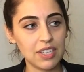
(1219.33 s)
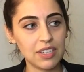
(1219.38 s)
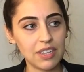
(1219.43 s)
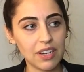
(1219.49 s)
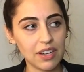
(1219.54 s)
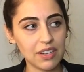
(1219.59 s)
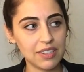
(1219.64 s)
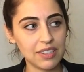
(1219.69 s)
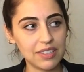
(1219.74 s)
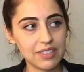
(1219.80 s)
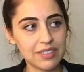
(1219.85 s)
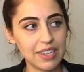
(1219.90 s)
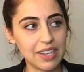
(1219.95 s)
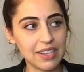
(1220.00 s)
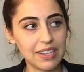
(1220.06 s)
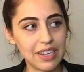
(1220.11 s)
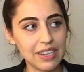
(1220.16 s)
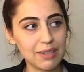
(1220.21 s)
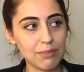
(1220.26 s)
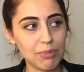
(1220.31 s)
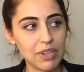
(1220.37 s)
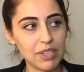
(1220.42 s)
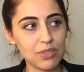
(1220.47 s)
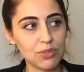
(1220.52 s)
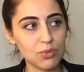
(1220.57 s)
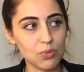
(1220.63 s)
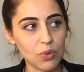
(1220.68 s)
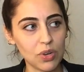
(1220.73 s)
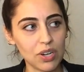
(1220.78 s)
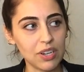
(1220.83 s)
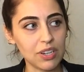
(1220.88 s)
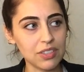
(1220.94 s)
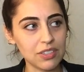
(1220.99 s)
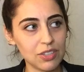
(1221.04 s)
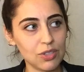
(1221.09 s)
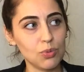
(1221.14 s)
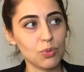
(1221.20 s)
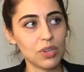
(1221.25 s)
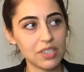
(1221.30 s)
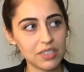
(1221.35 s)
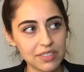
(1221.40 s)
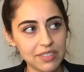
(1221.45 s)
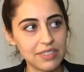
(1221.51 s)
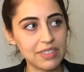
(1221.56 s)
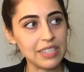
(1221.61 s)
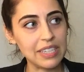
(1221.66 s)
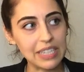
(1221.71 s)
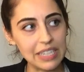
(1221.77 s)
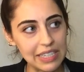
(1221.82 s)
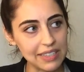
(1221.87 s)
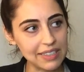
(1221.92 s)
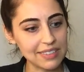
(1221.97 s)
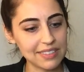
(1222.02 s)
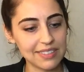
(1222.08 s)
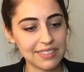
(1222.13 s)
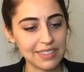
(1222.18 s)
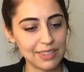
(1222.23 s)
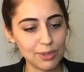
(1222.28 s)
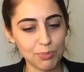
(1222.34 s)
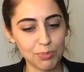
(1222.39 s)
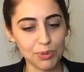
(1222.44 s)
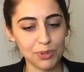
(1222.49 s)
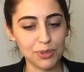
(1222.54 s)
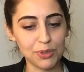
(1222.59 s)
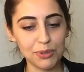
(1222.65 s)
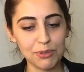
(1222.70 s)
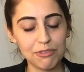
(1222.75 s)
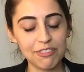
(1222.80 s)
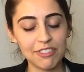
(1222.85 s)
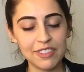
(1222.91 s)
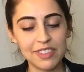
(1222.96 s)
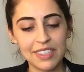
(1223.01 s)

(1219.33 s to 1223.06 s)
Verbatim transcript: not going to take anybody's word you want to see it see the proof